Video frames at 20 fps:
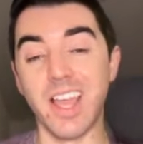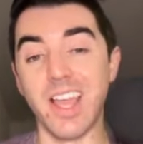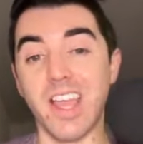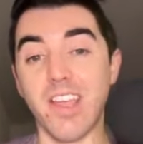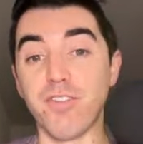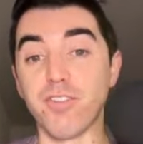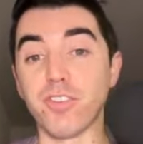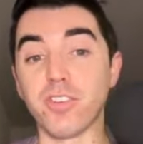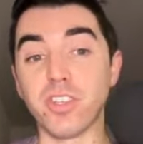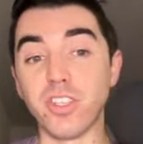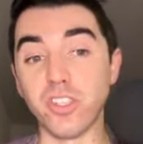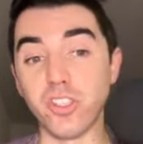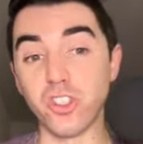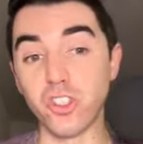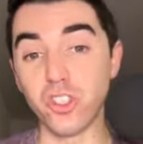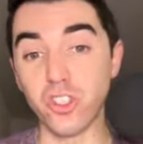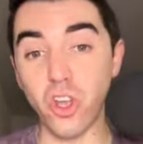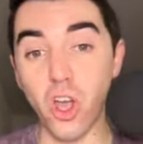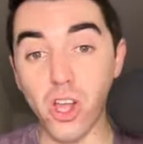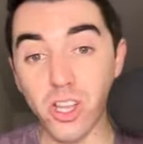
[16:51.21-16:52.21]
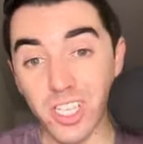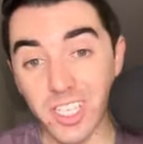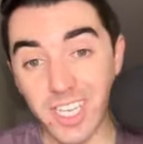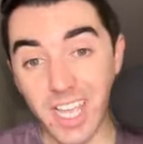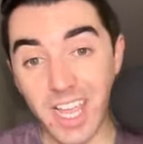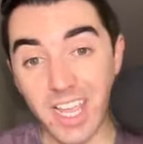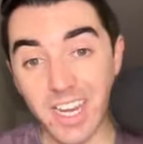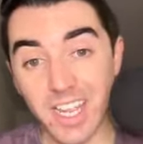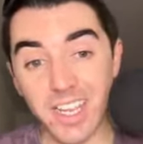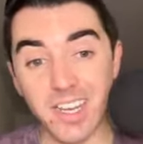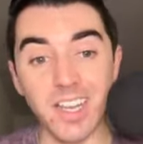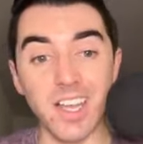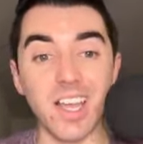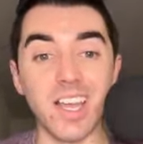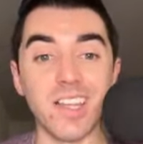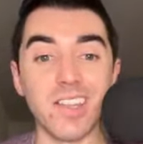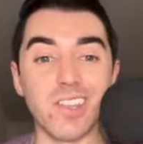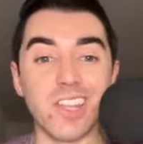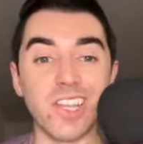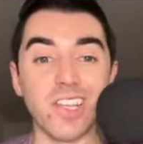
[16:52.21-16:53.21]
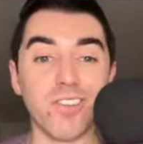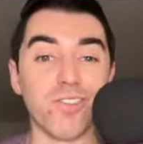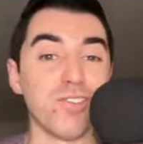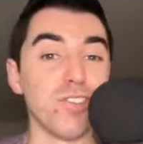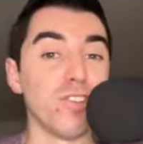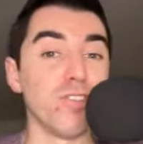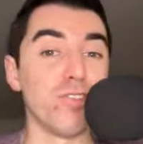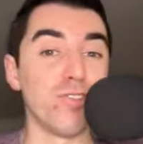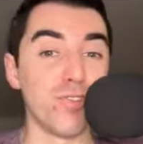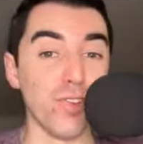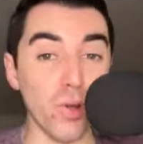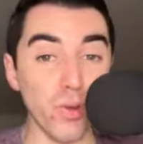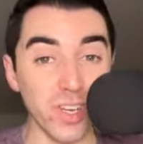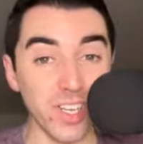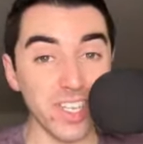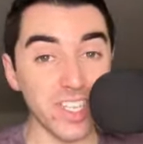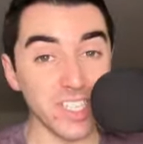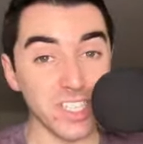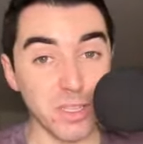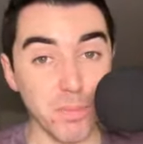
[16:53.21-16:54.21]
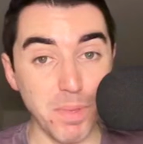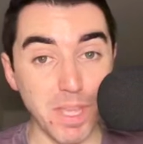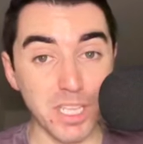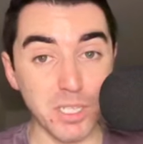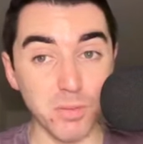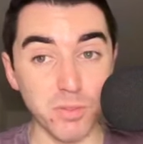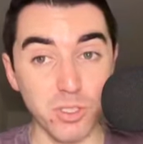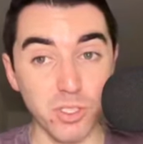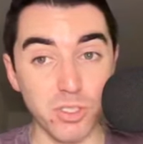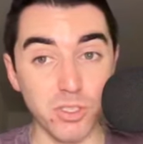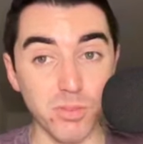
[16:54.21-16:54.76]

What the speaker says: If you're consolidating, I think Phil Foden is the best